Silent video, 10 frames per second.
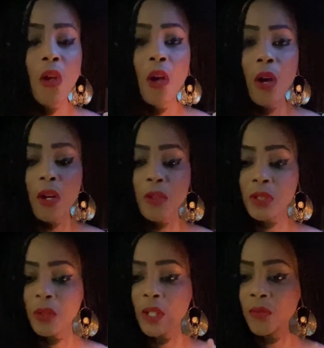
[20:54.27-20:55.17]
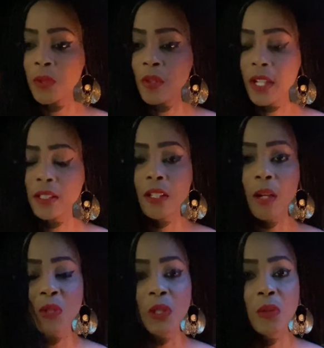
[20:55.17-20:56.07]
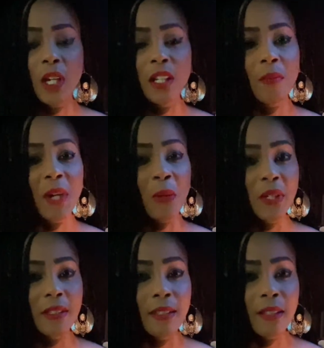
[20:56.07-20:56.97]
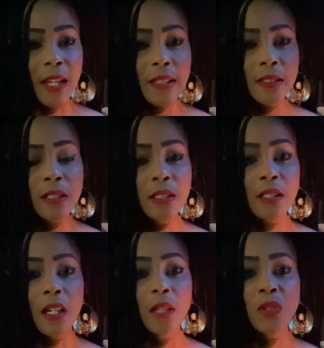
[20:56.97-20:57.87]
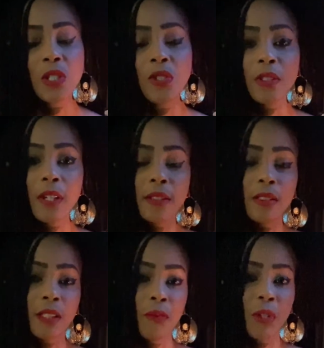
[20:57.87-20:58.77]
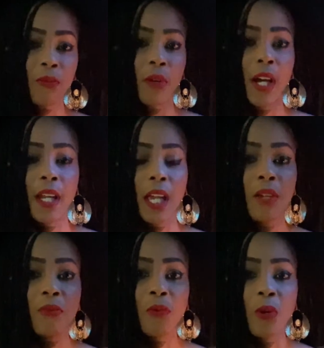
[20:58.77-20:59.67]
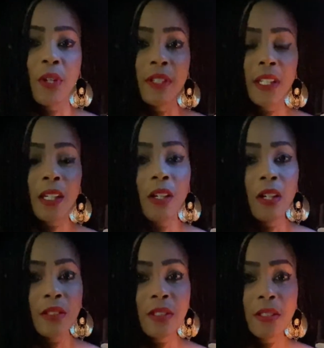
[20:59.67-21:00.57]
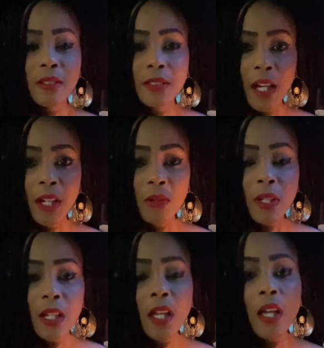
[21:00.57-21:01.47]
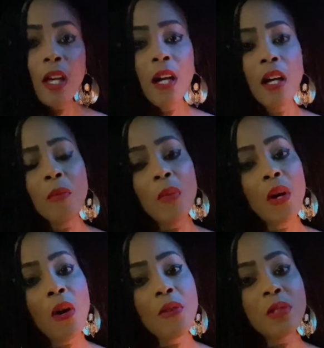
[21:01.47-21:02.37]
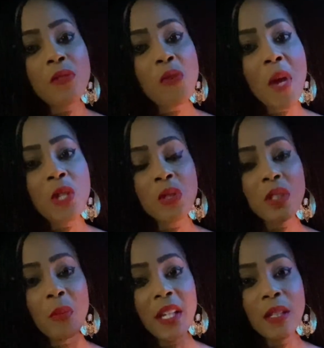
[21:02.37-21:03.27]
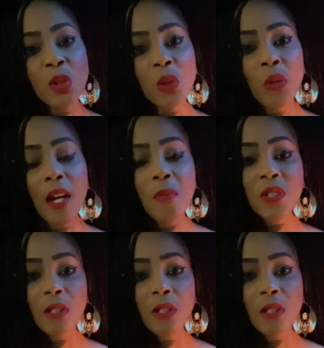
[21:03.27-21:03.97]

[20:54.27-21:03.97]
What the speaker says: Also, if you would like to come to any of my weekly classes, I am teaching classes every Friday for Nick Haunted Diary. All this information is on my Instagram, so